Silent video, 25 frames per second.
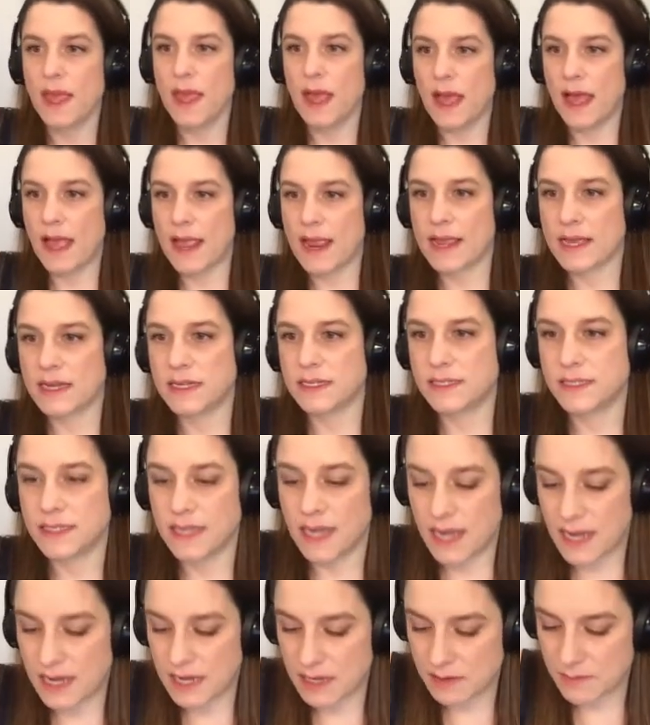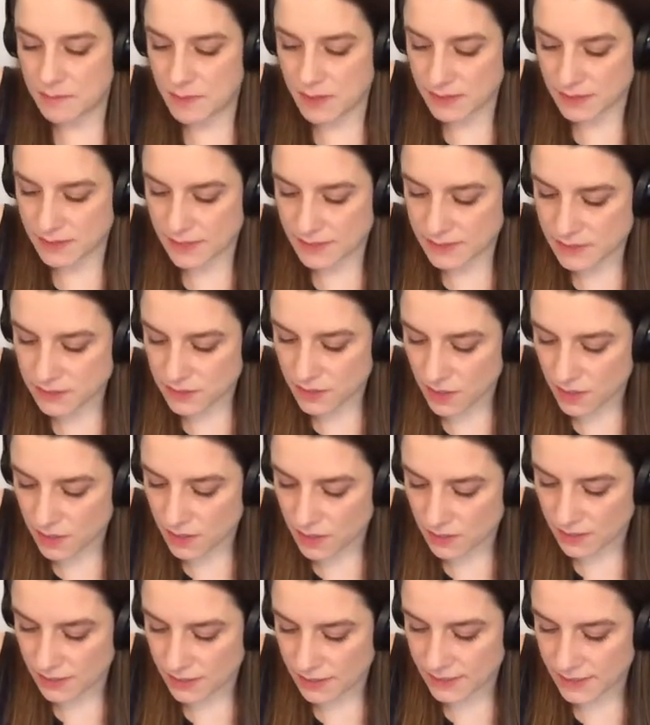and let's
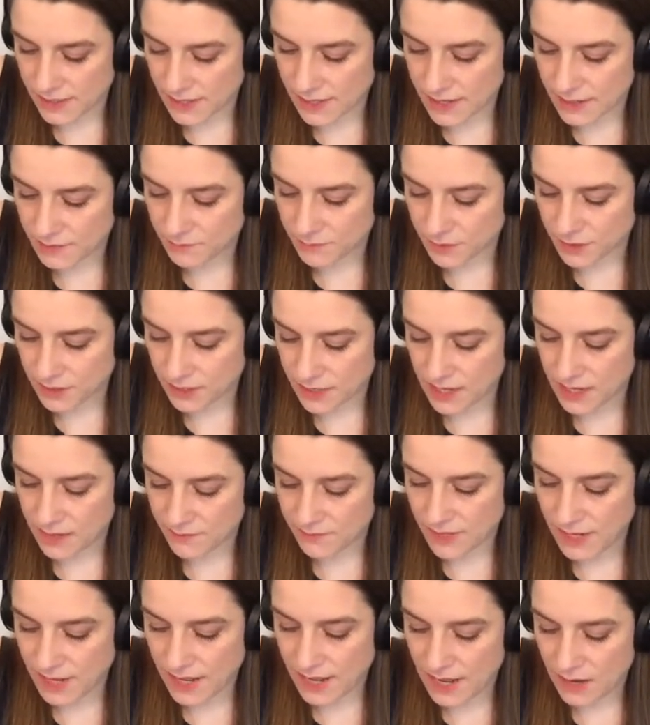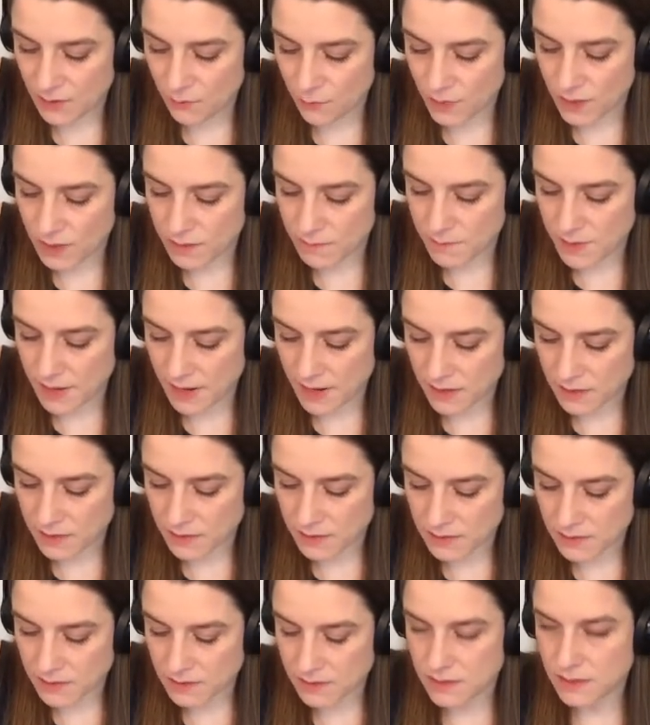call, again, we're going to have an A1 male,
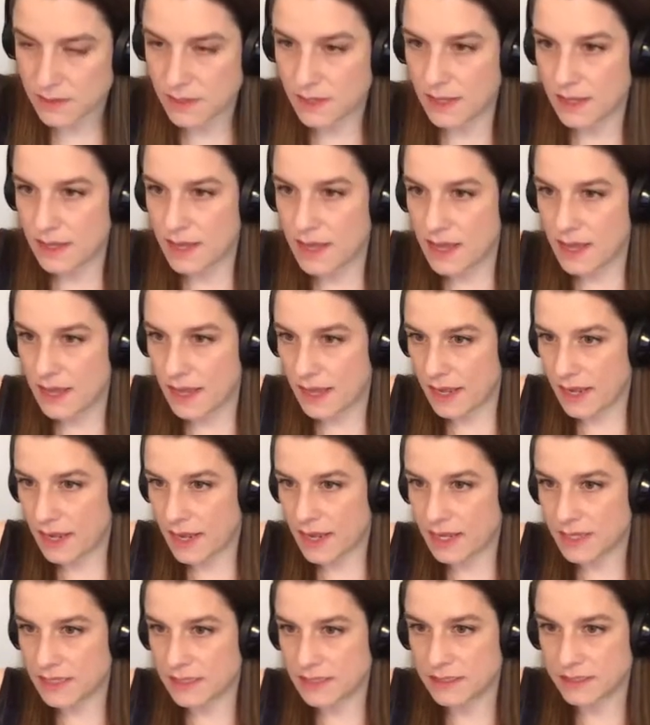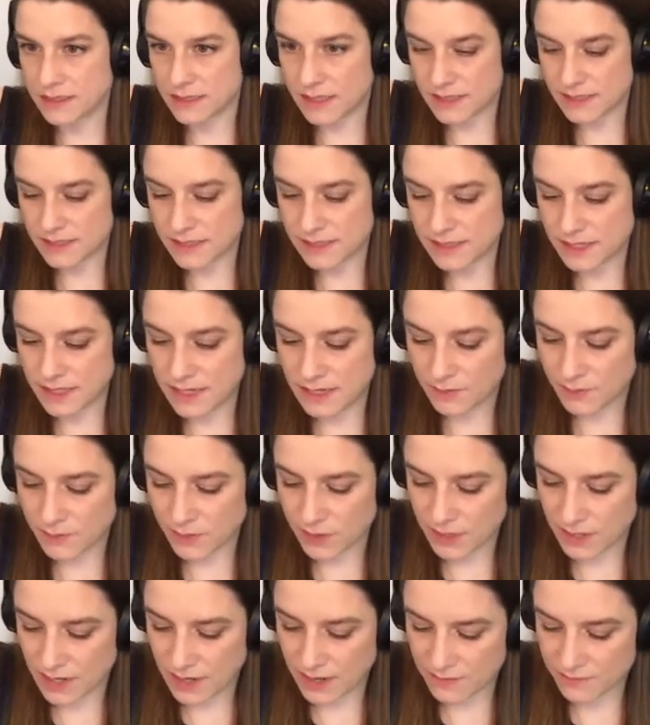and let's say we're
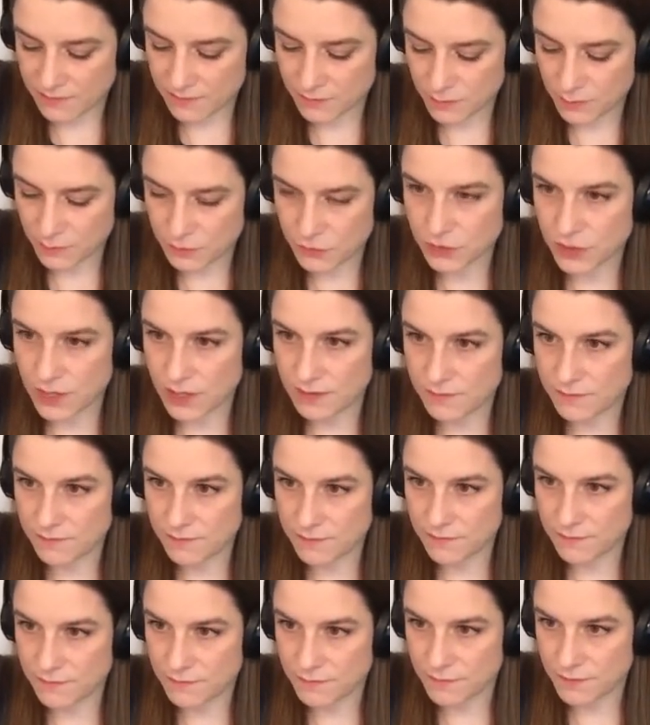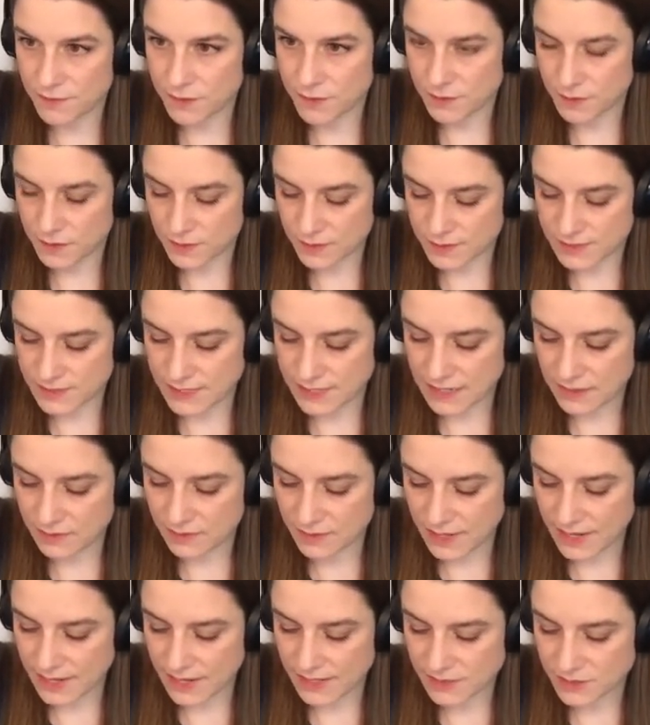going to have, we'll draw it further down,
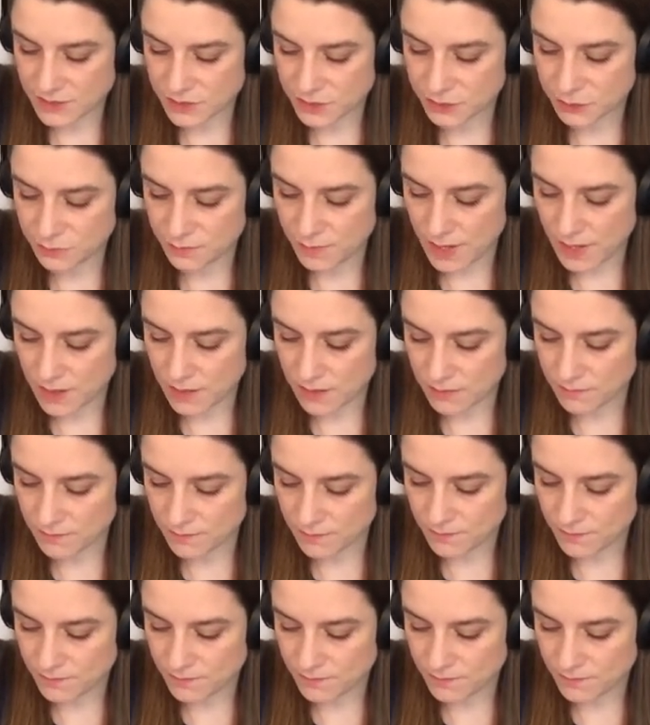A2 male.